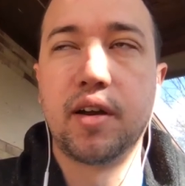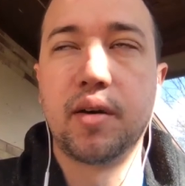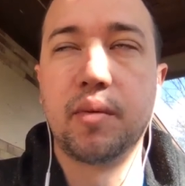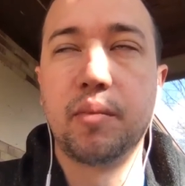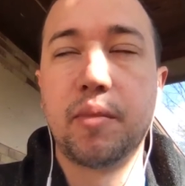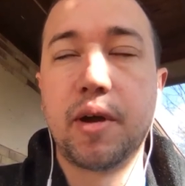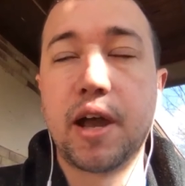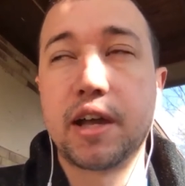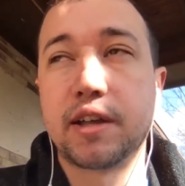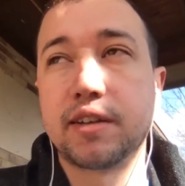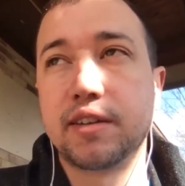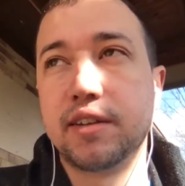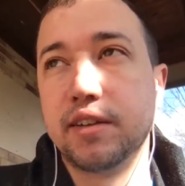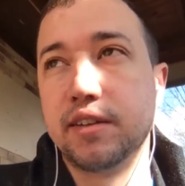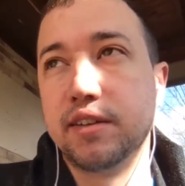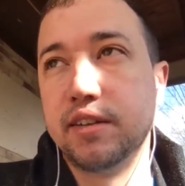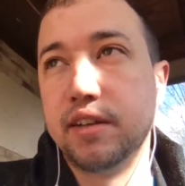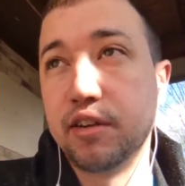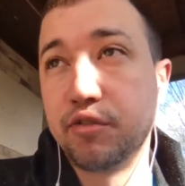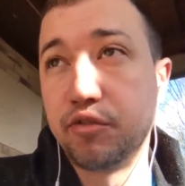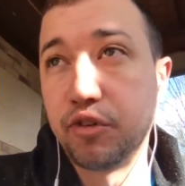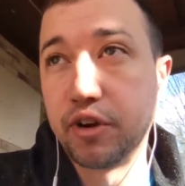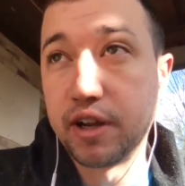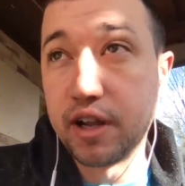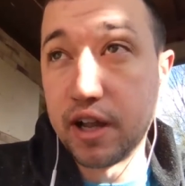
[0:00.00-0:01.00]
access
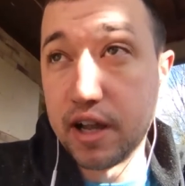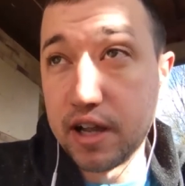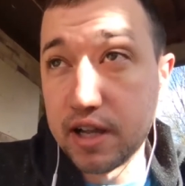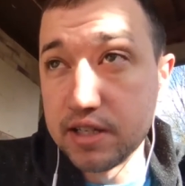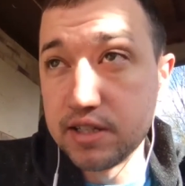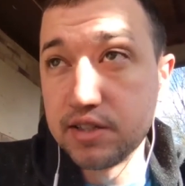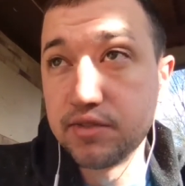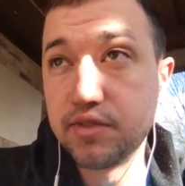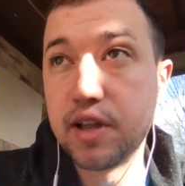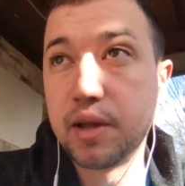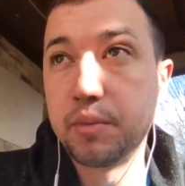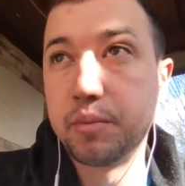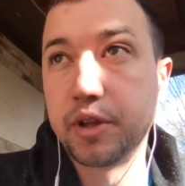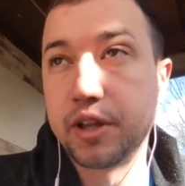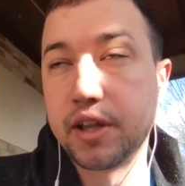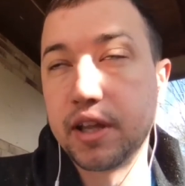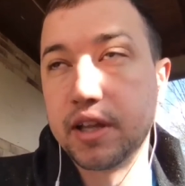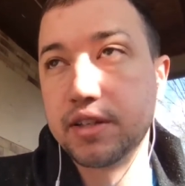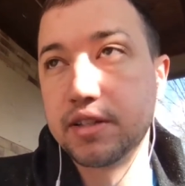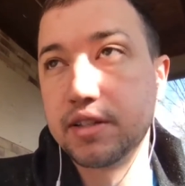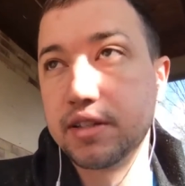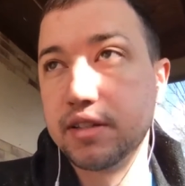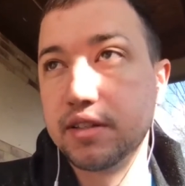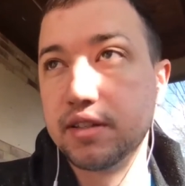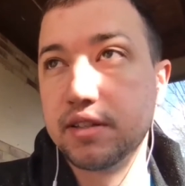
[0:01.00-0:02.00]
different kinds of
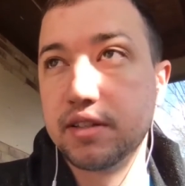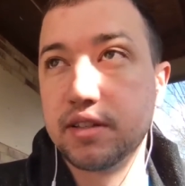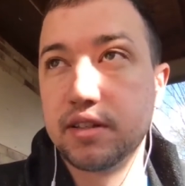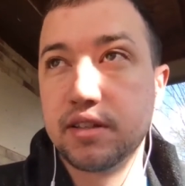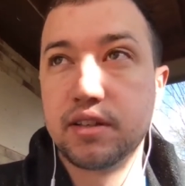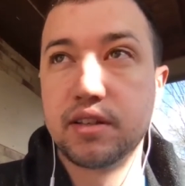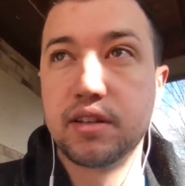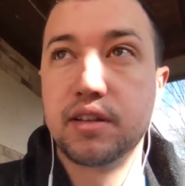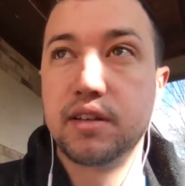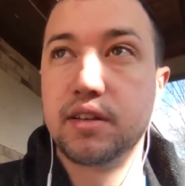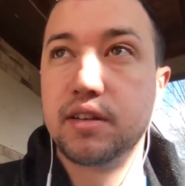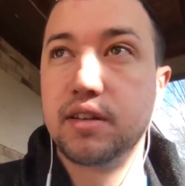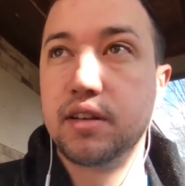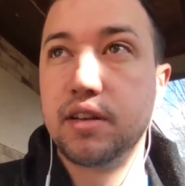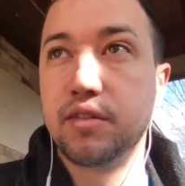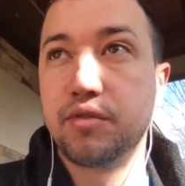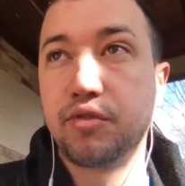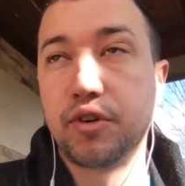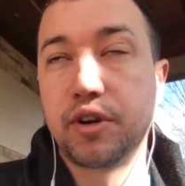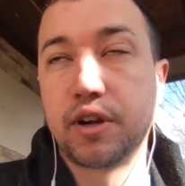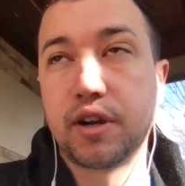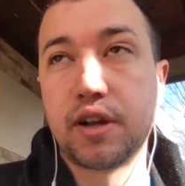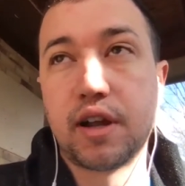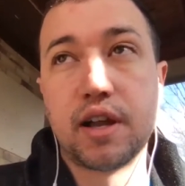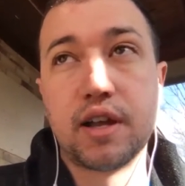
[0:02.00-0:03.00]
applications,
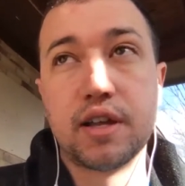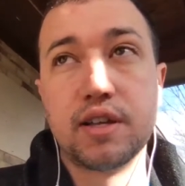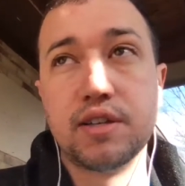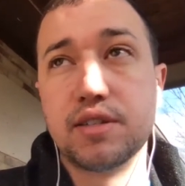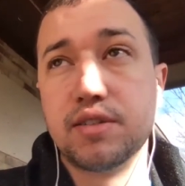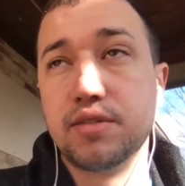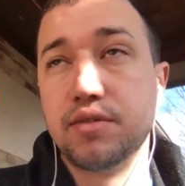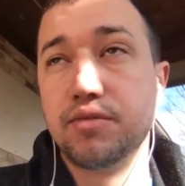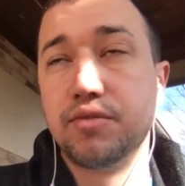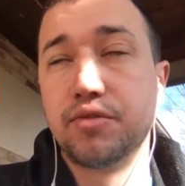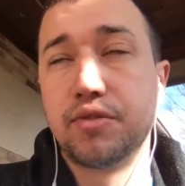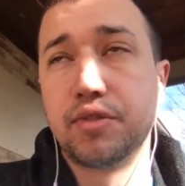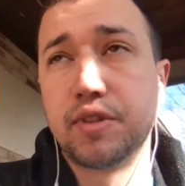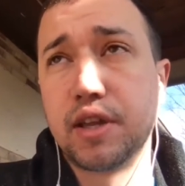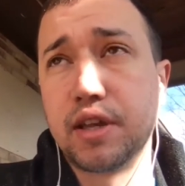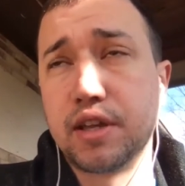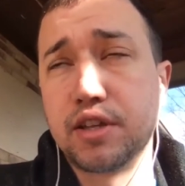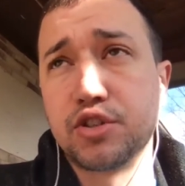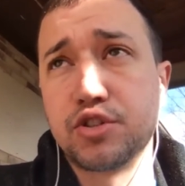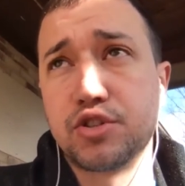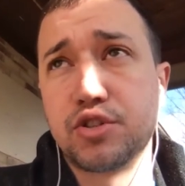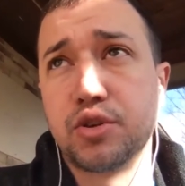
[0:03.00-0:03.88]
different kinds of things.